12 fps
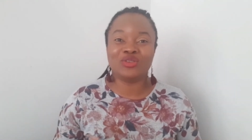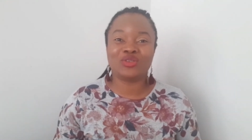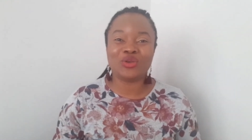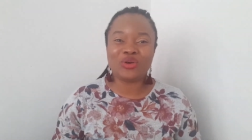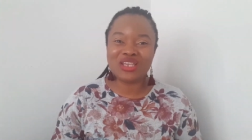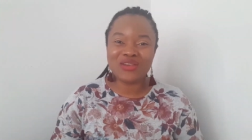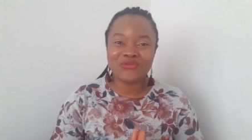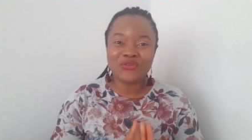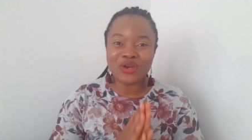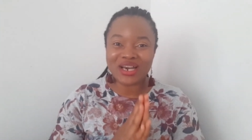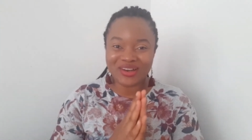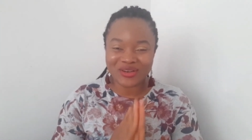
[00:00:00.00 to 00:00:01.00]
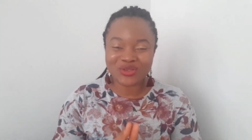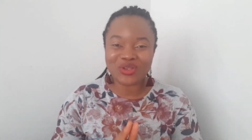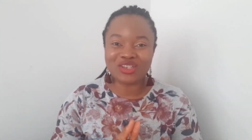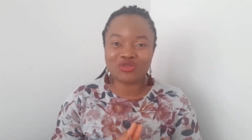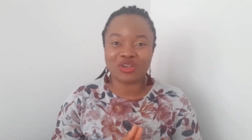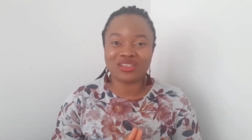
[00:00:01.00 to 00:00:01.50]
So if you are also
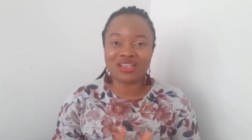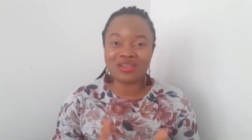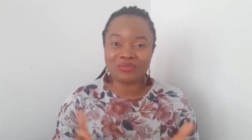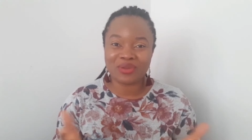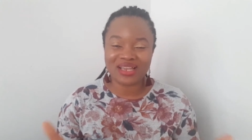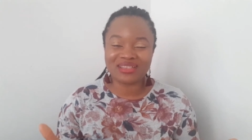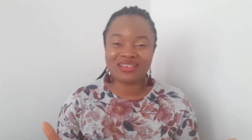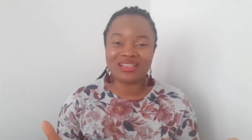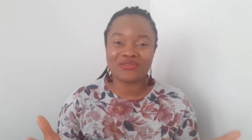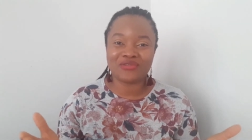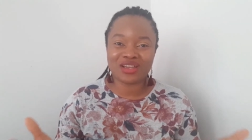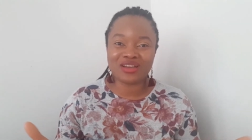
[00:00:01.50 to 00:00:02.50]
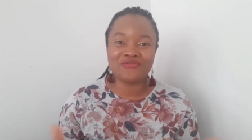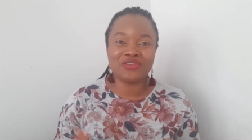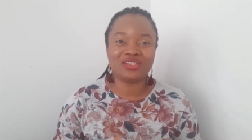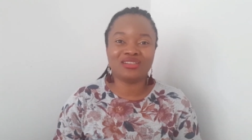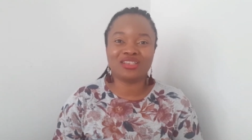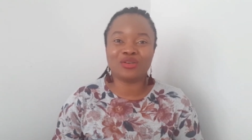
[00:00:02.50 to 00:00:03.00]
interested in planting African
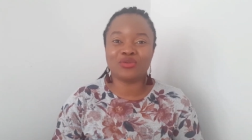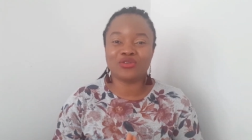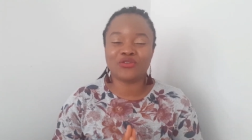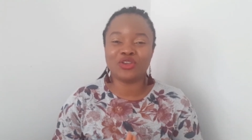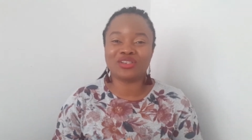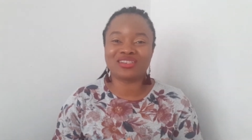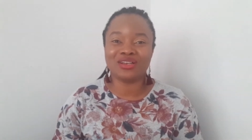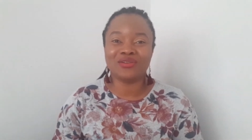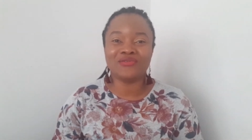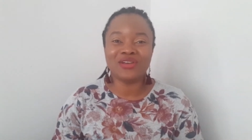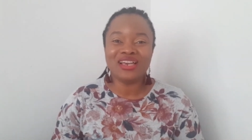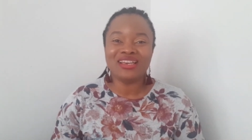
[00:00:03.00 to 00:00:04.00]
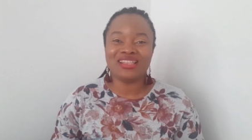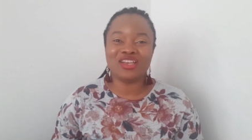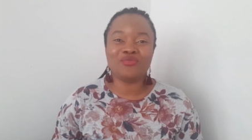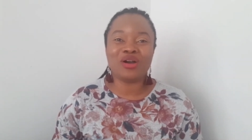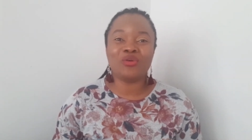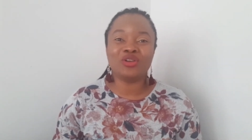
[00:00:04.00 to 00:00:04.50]
vegetables for yourself, then
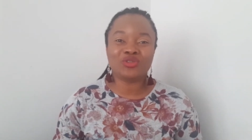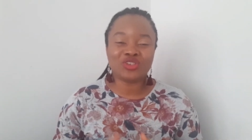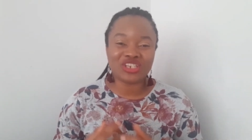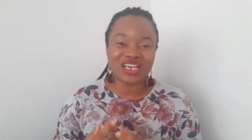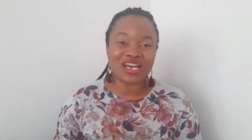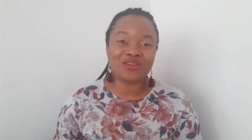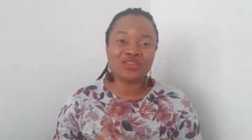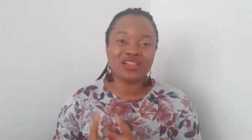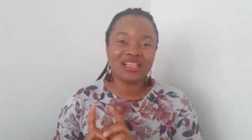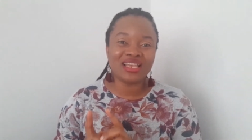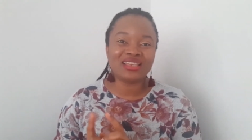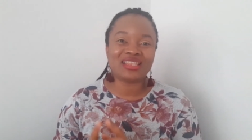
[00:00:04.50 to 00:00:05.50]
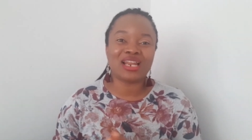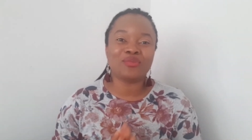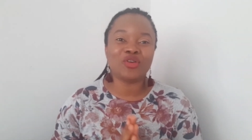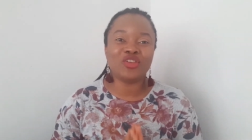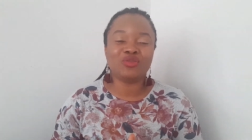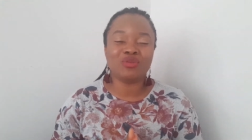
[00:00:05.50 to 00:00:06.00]
you might want to check out the link that I'm
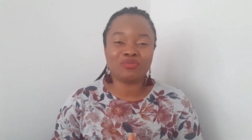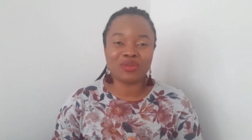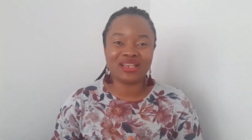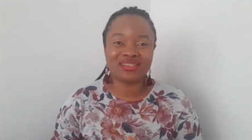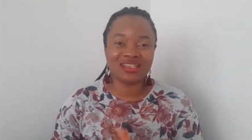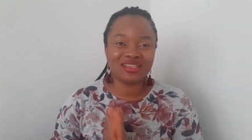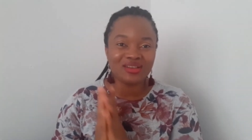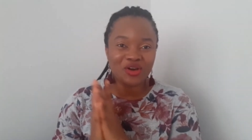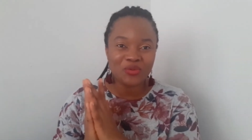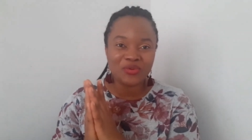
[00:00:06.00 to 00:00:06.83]
going to be placing up